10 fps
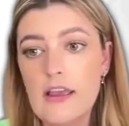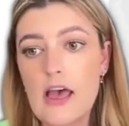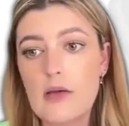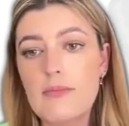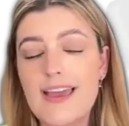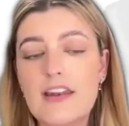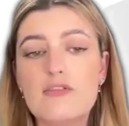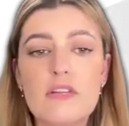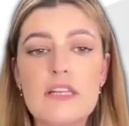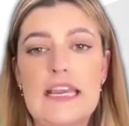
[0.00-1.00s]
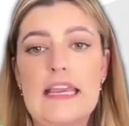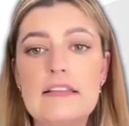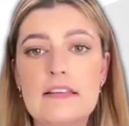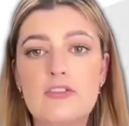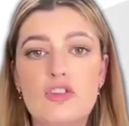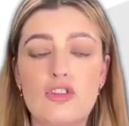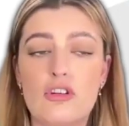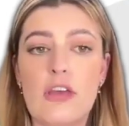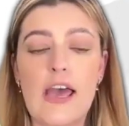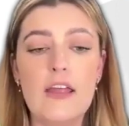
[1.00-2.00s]
And it's really easy to
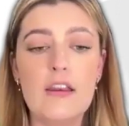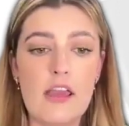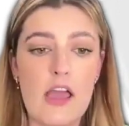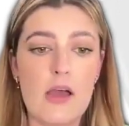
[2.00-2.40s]
do that.